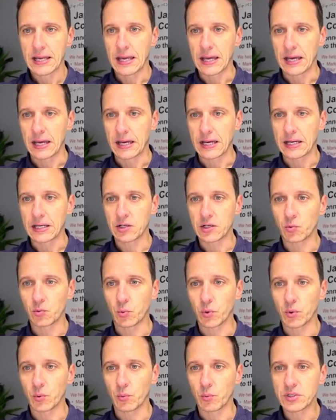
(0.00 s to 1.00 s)
and we
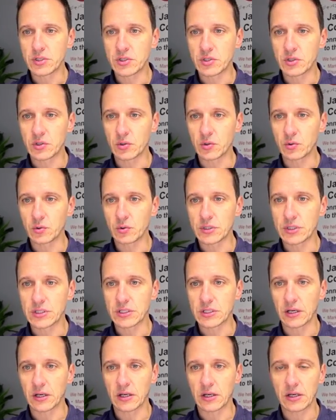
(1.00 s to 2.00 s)
want to
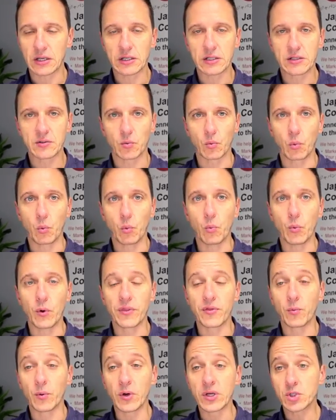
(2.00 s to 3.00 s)
decide with
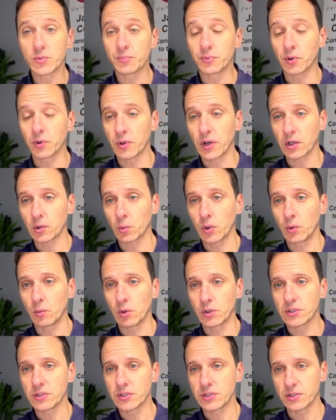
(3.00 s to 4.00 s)
which product we
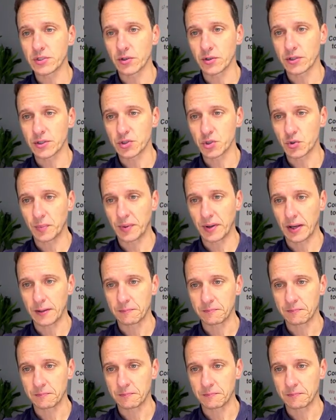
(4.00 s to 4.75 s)
want to start in Japan.